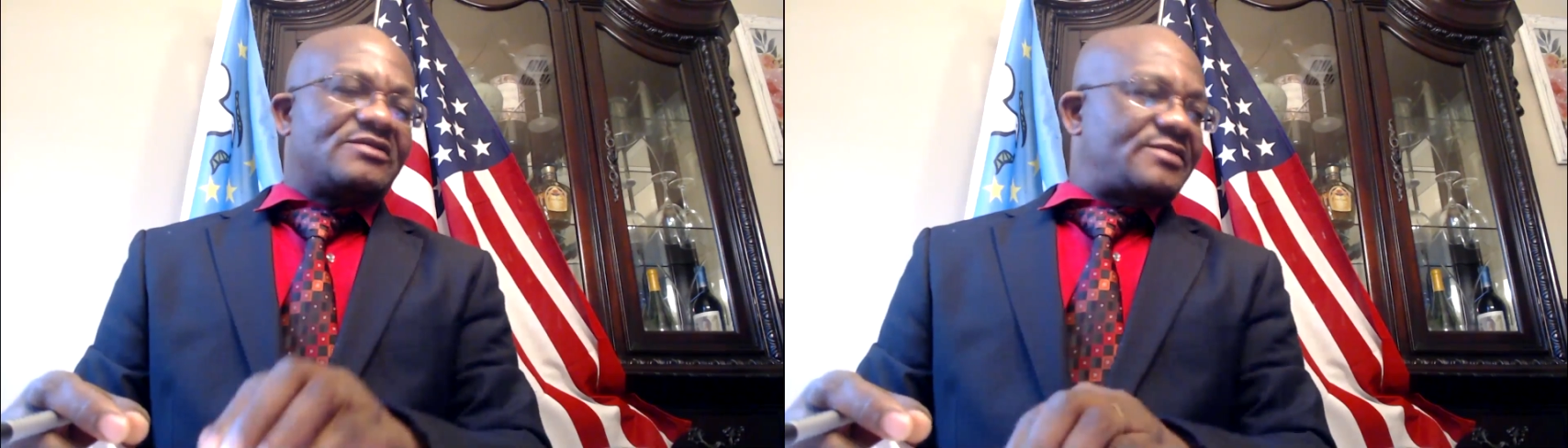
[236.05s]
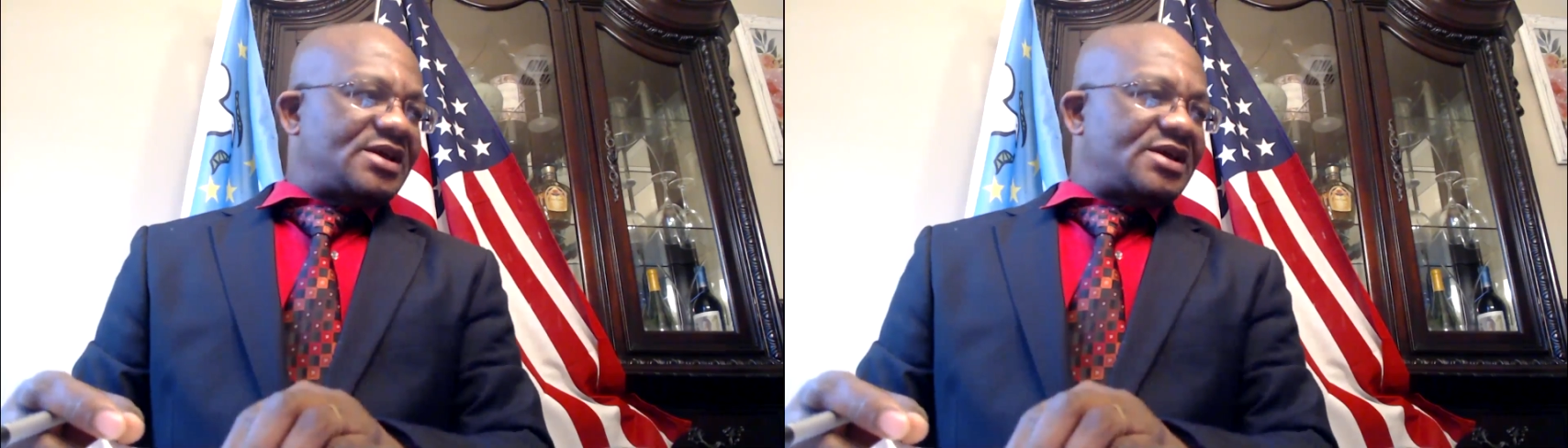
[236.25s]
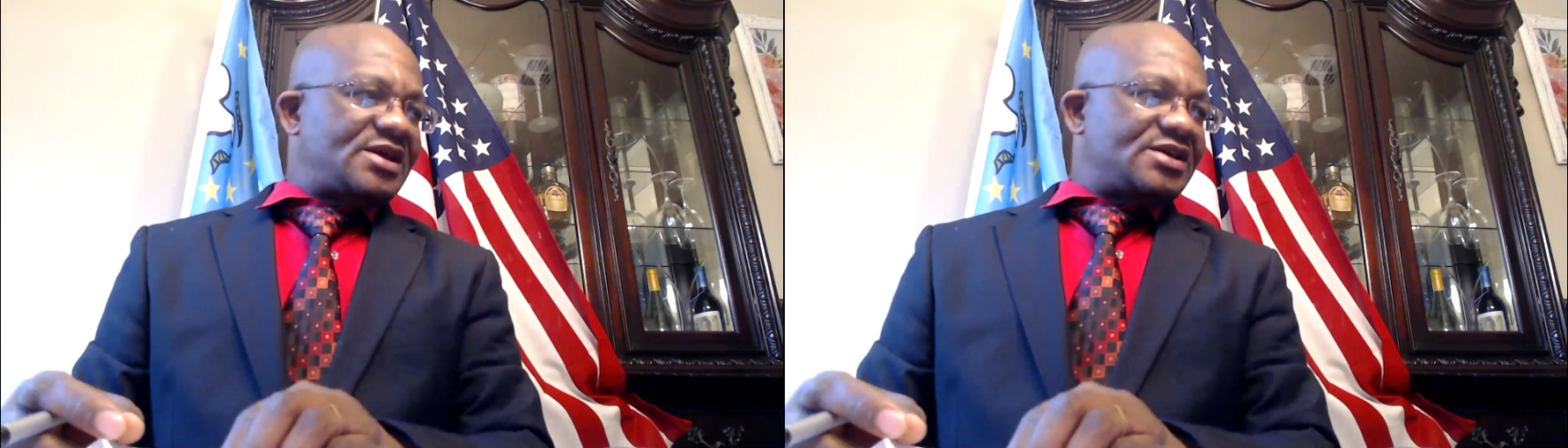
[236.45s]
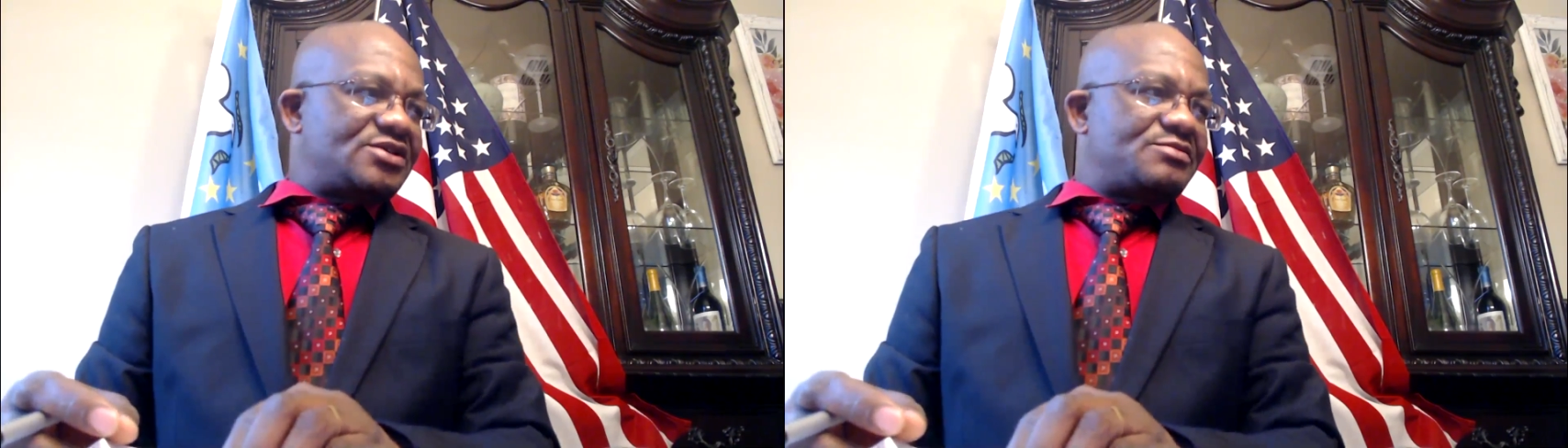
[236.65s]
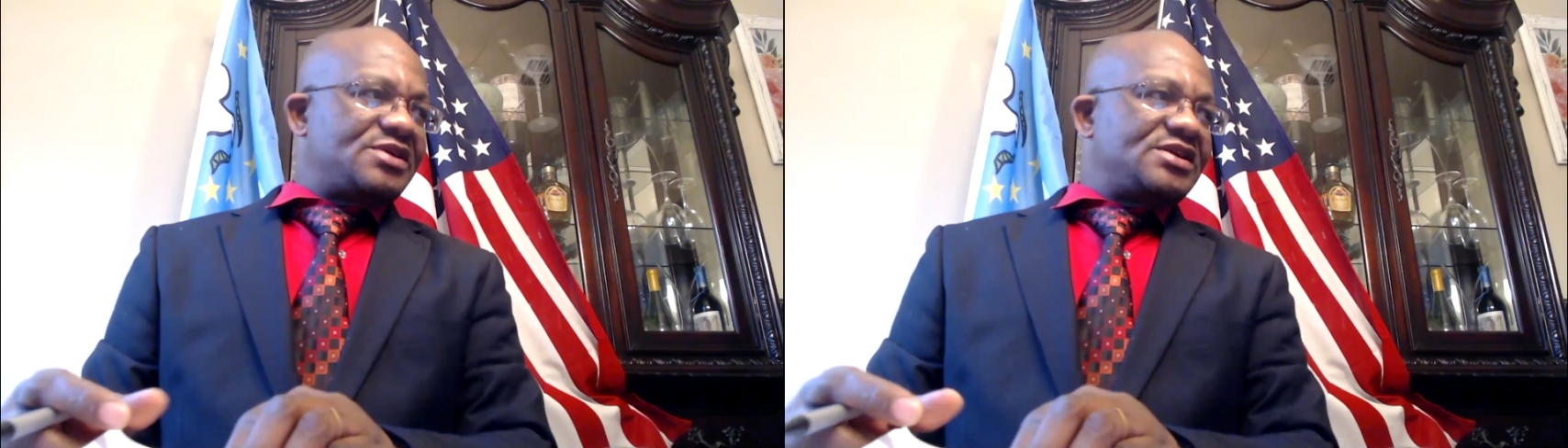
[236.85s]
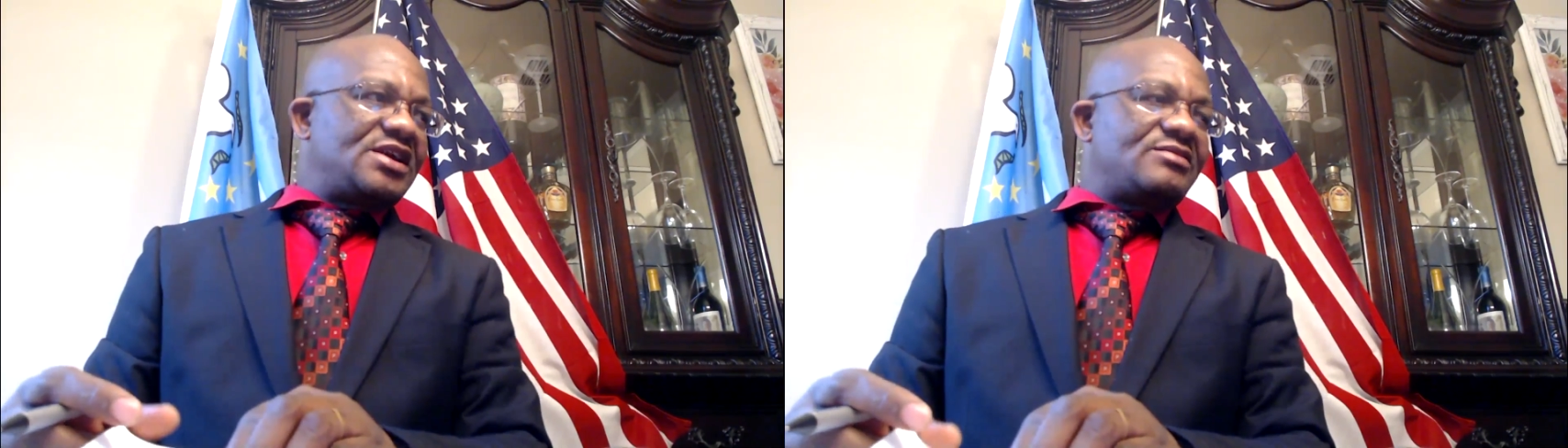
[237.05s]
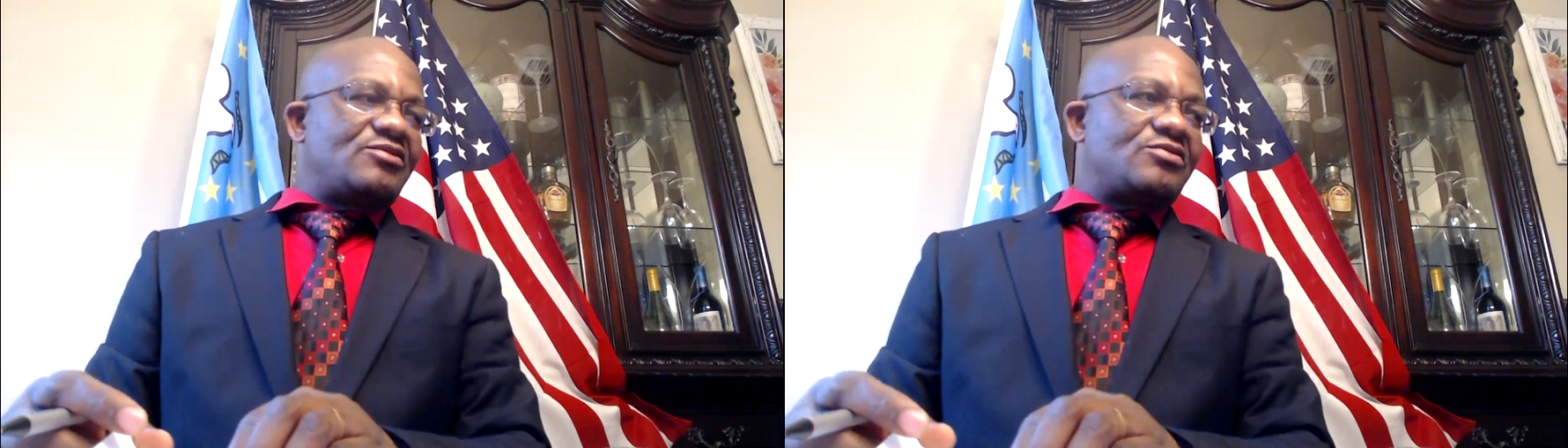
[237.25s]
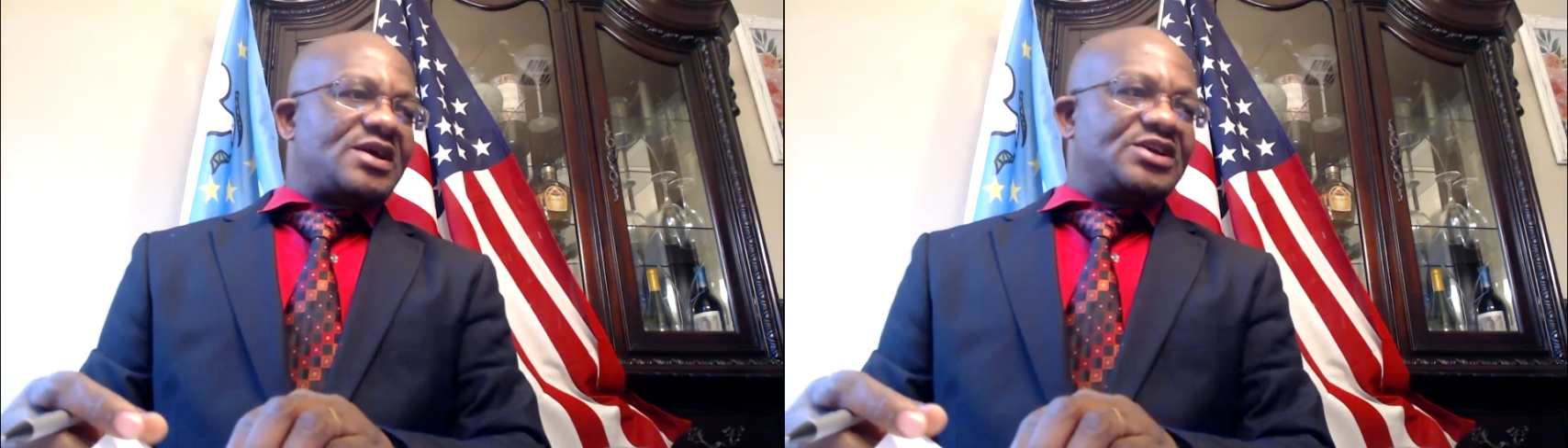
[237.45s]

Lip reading: I have my complete name on my